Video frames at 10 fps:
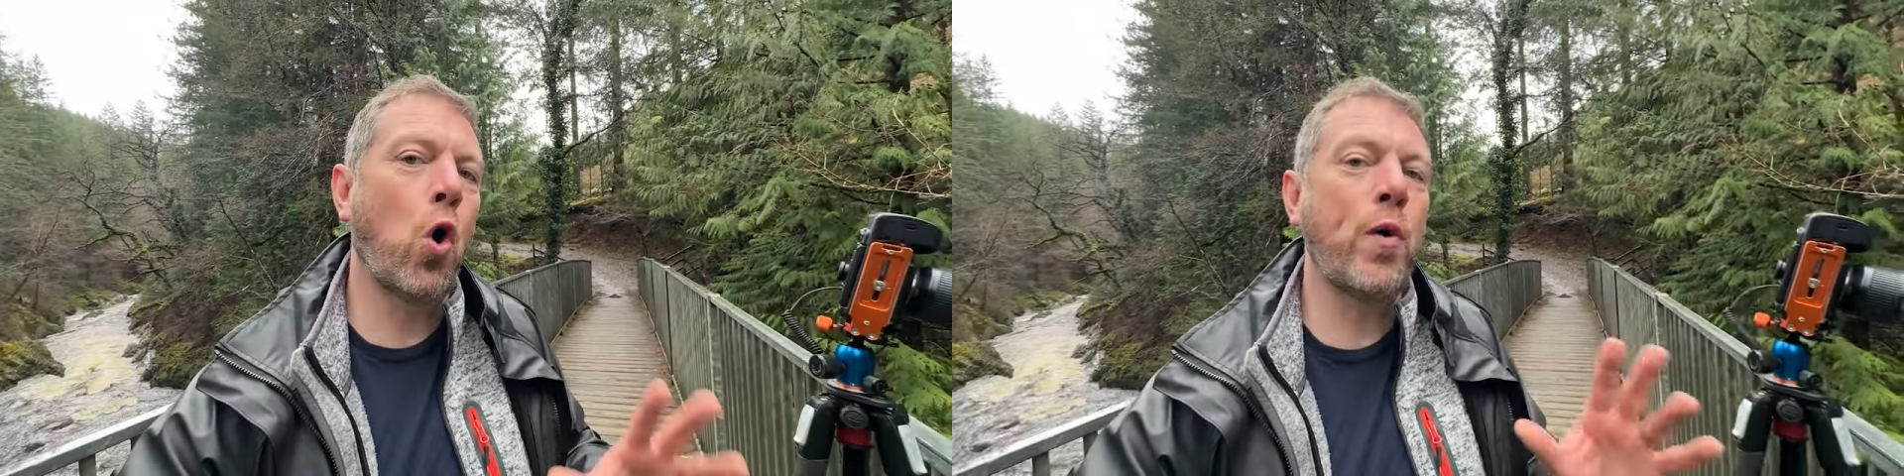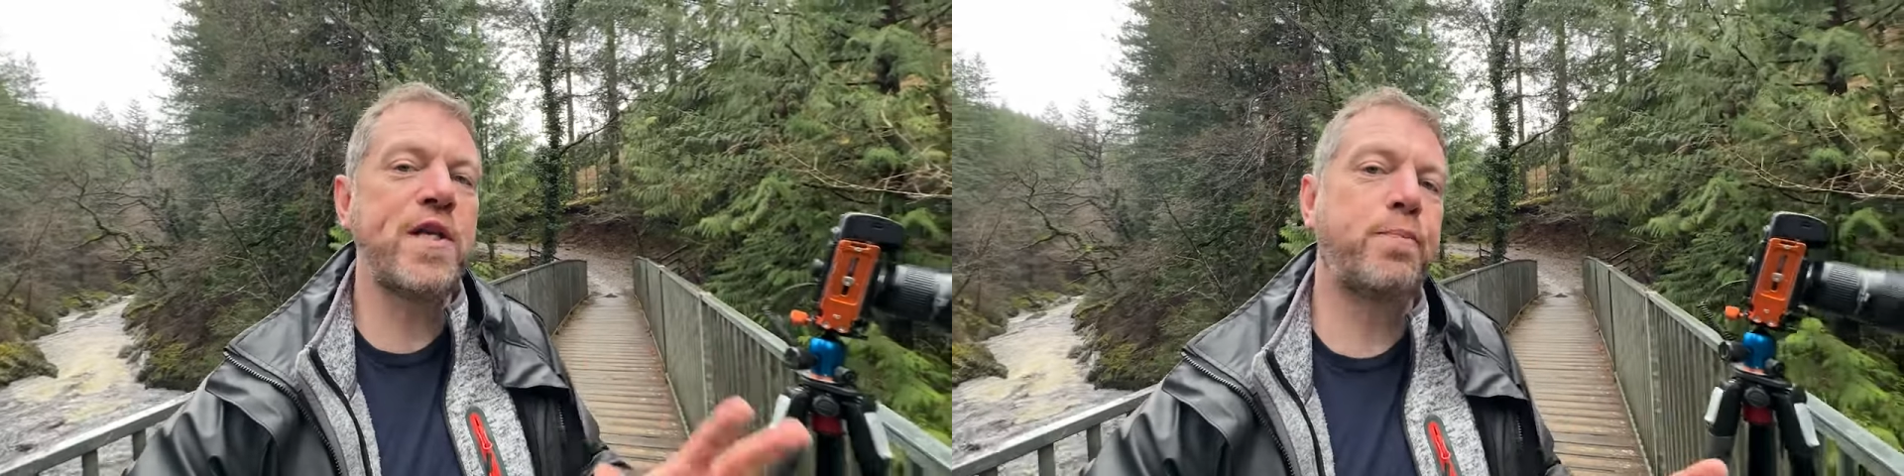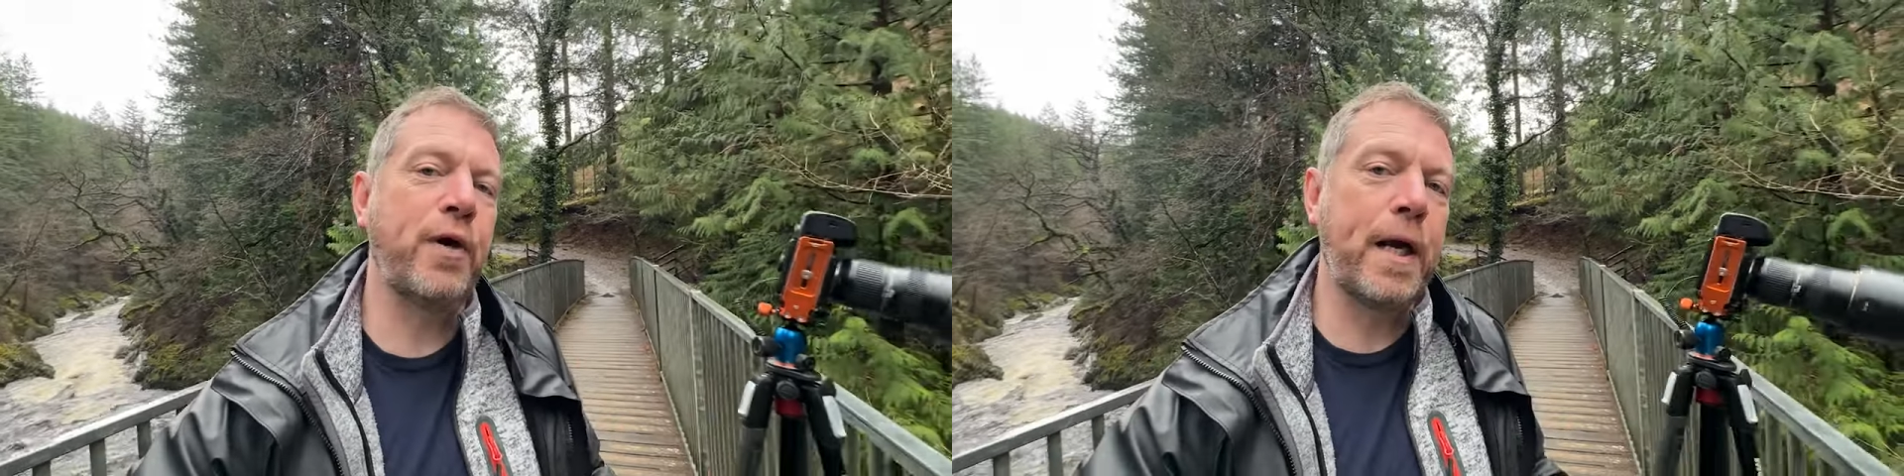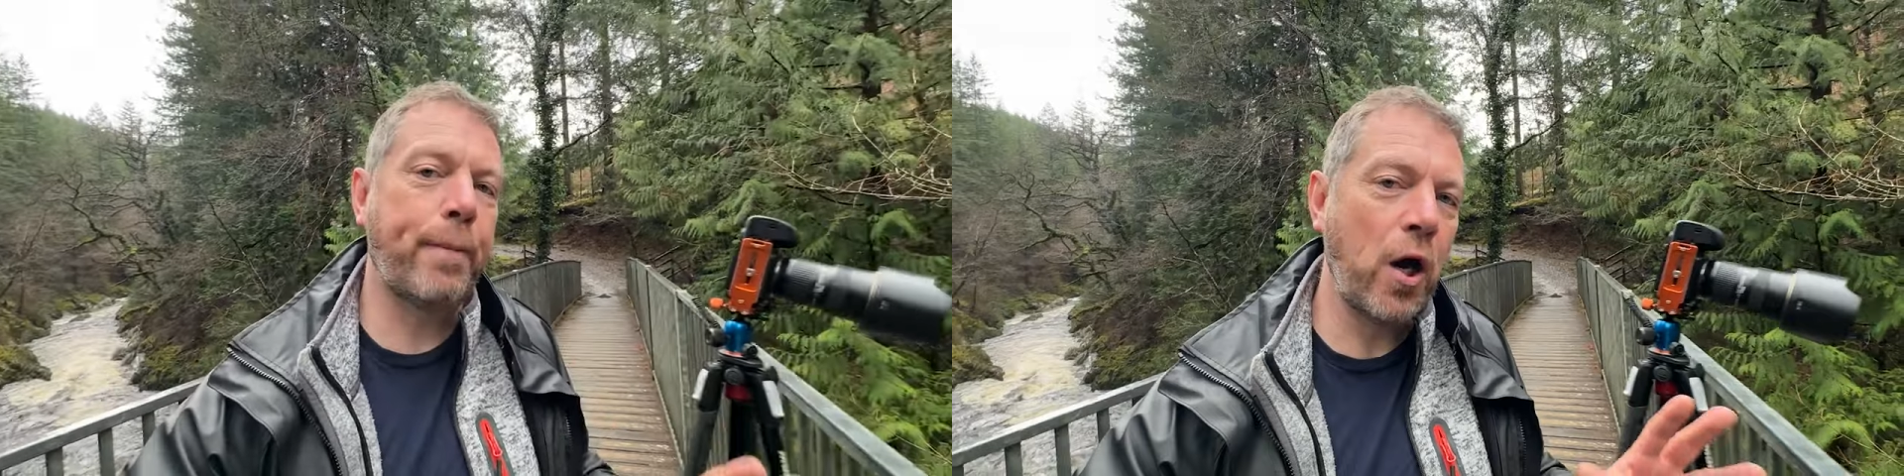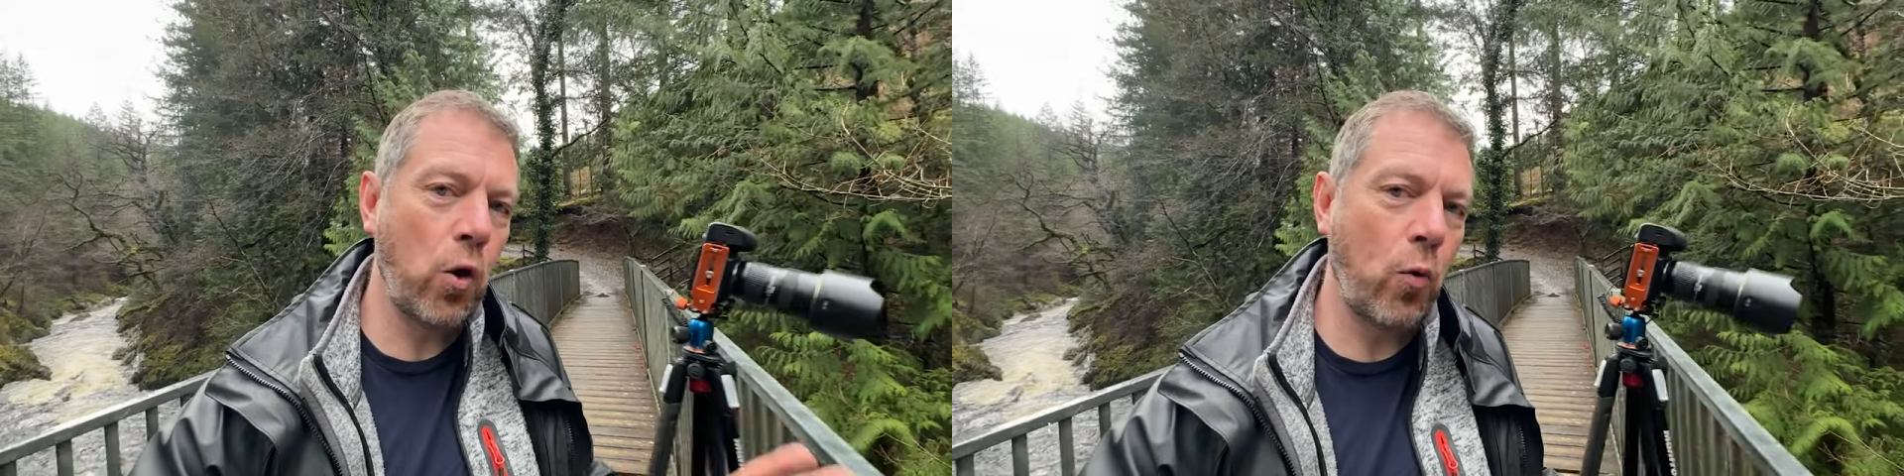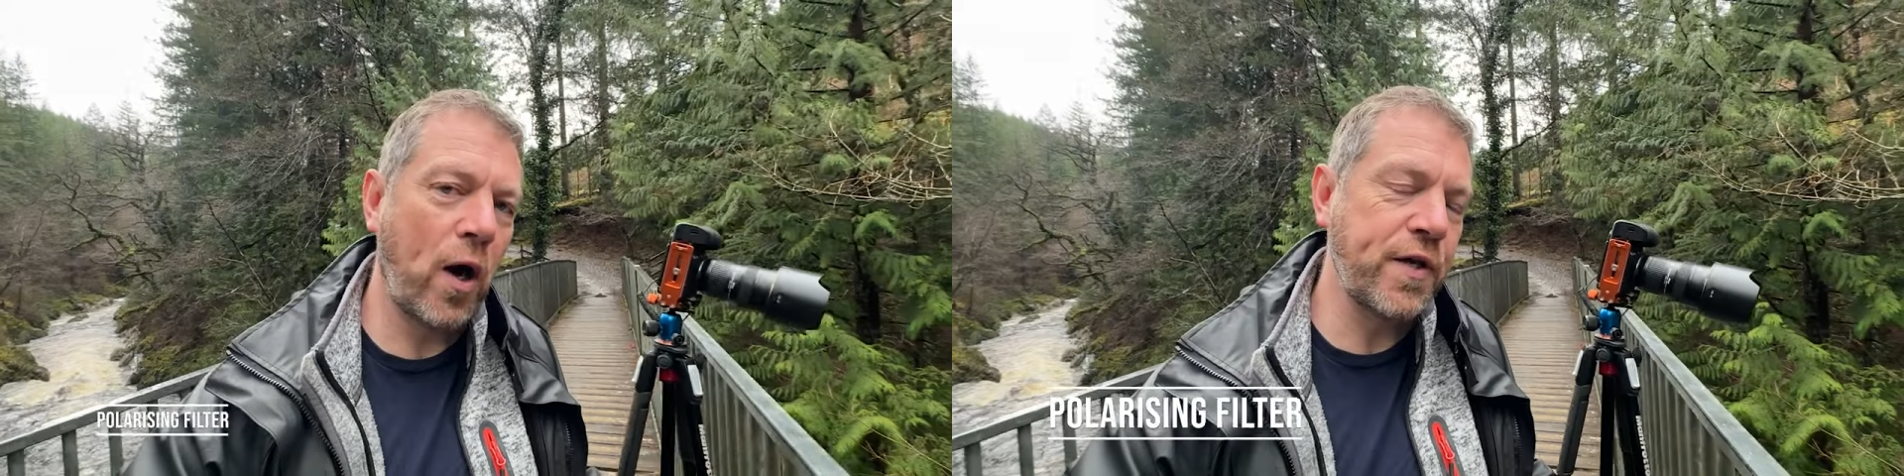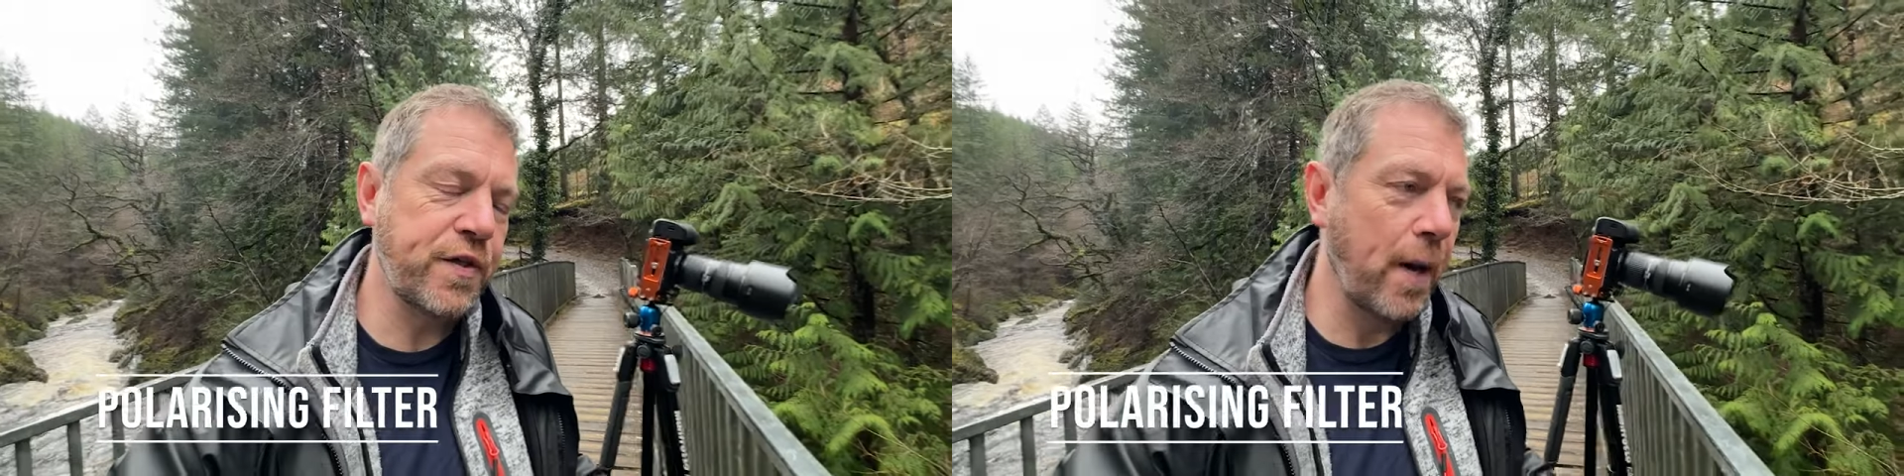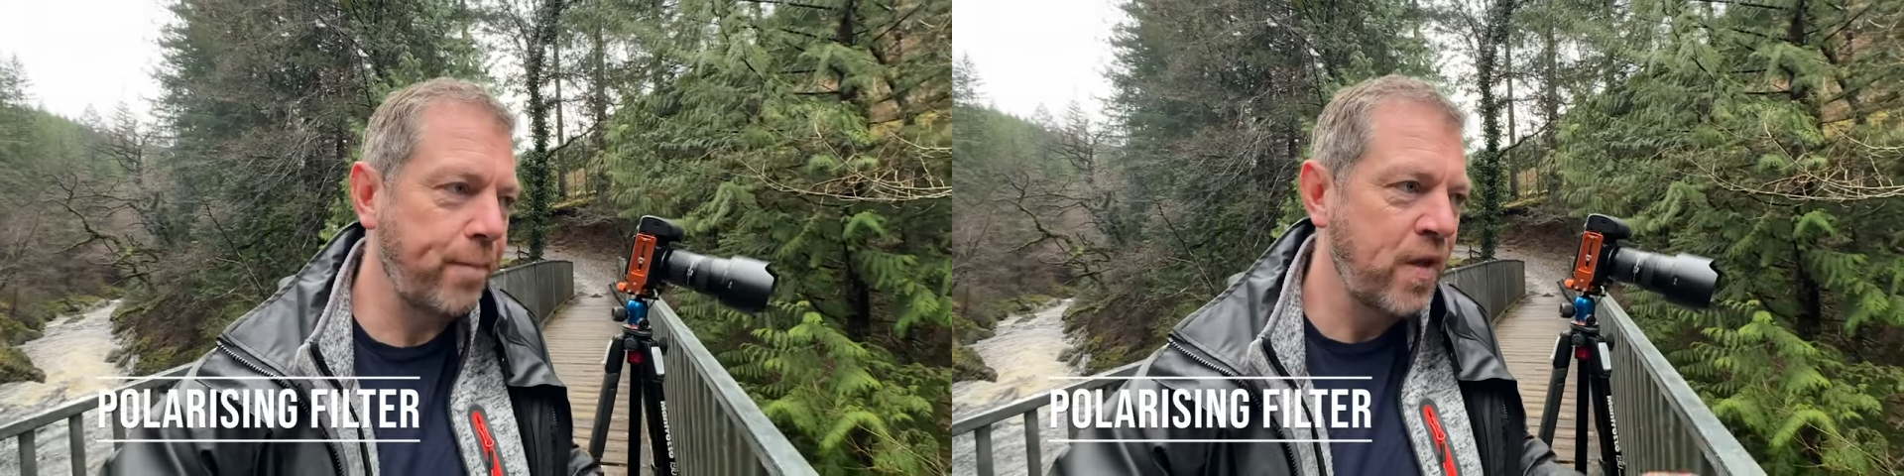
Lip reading: always bring a polarizer.